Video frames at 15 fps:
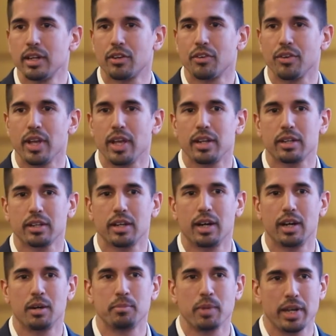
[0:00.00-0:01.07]
create
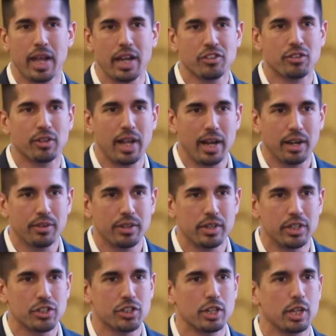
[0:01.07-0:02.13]
a natural air
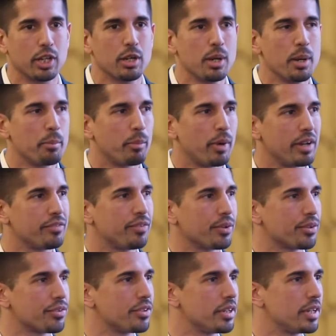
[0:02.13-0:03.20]
conditioning by
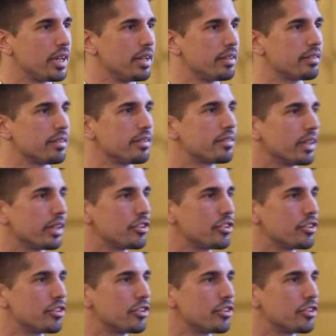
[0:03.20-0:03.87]
photosynthesis,